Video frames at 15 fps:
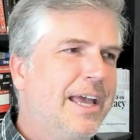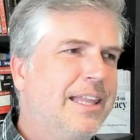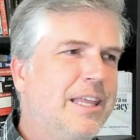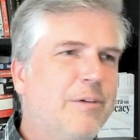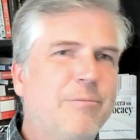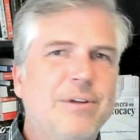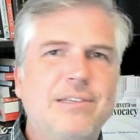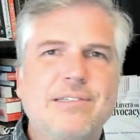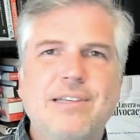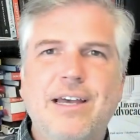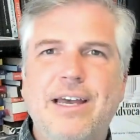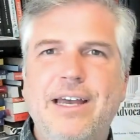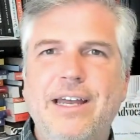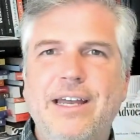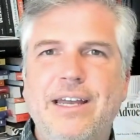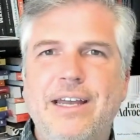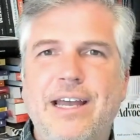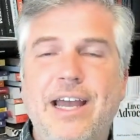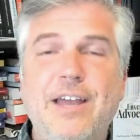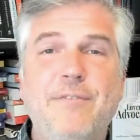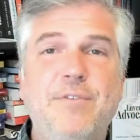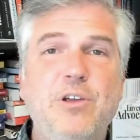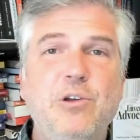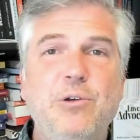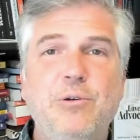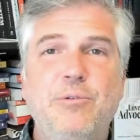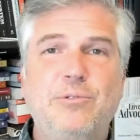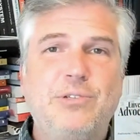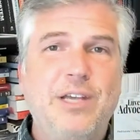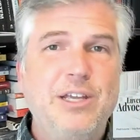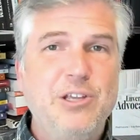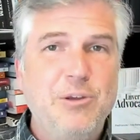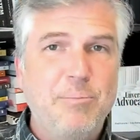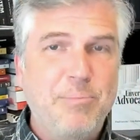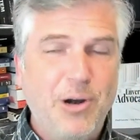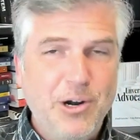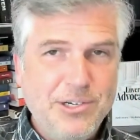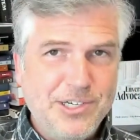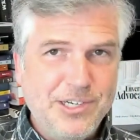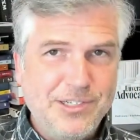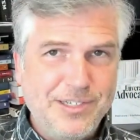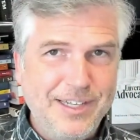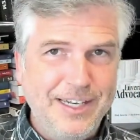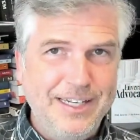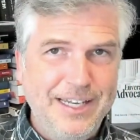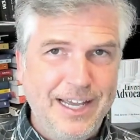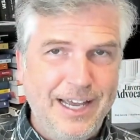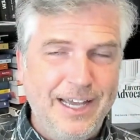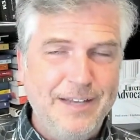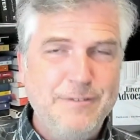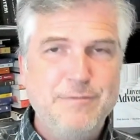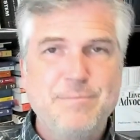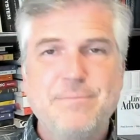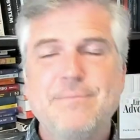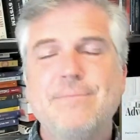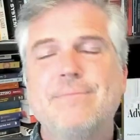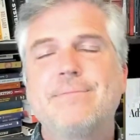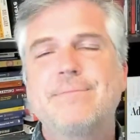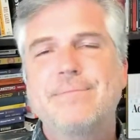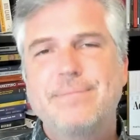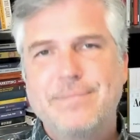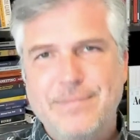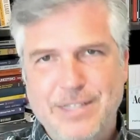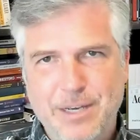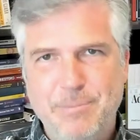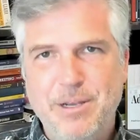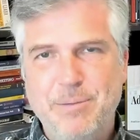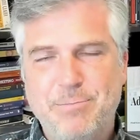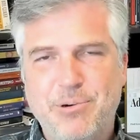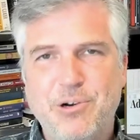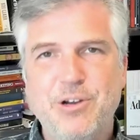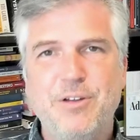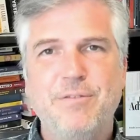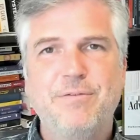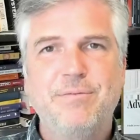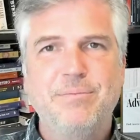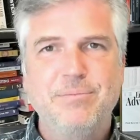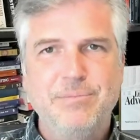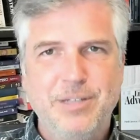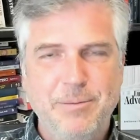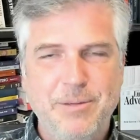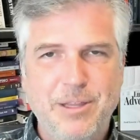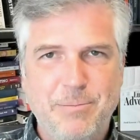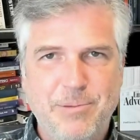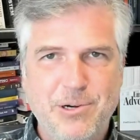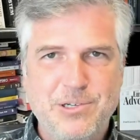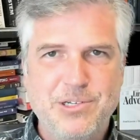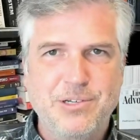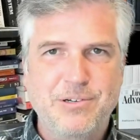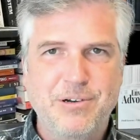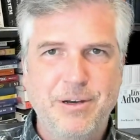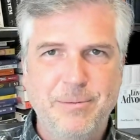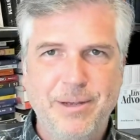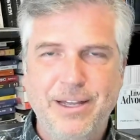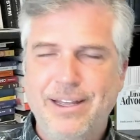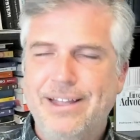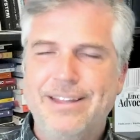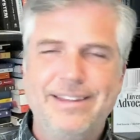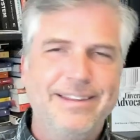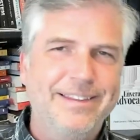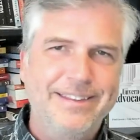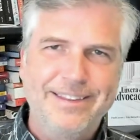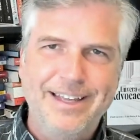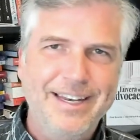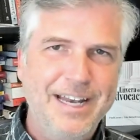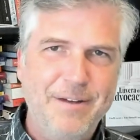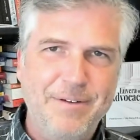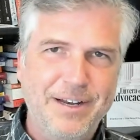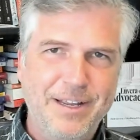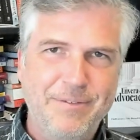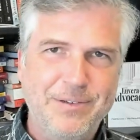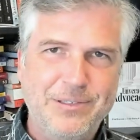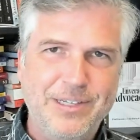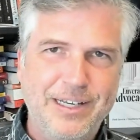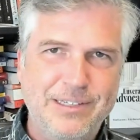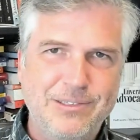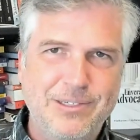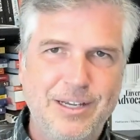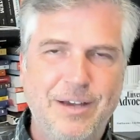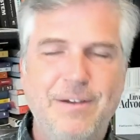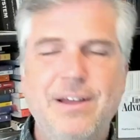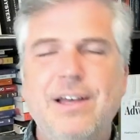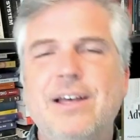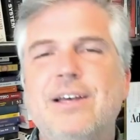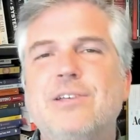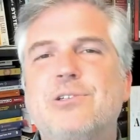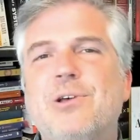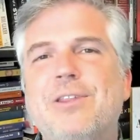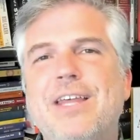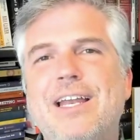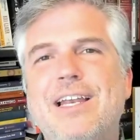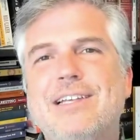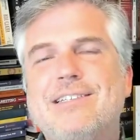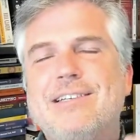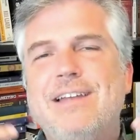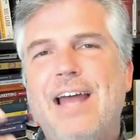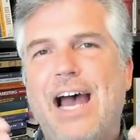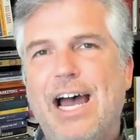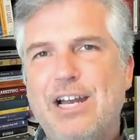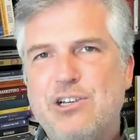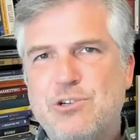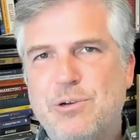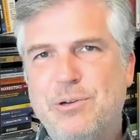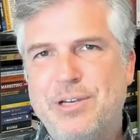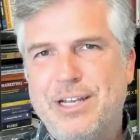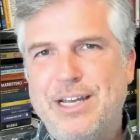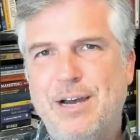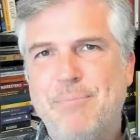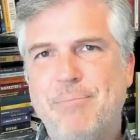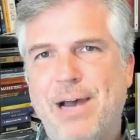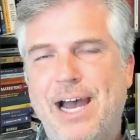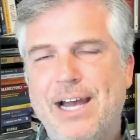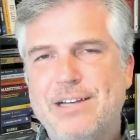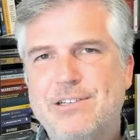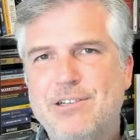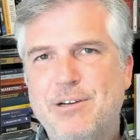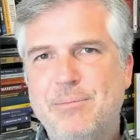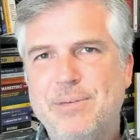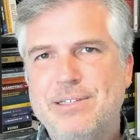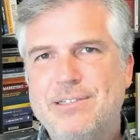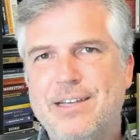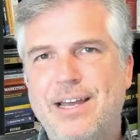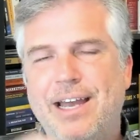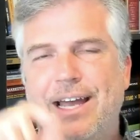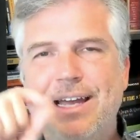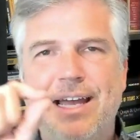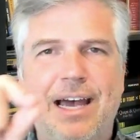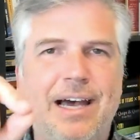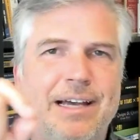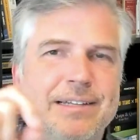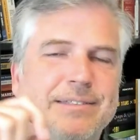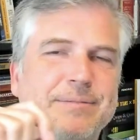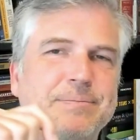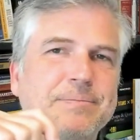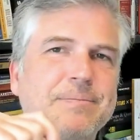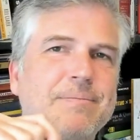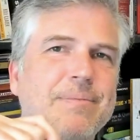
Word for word: And then we say, hey, if you say you purchased the debt, give me proof, give me the purchase agreement. They never give us that stuff. So then it's natural to come back to them and say, hey, guys,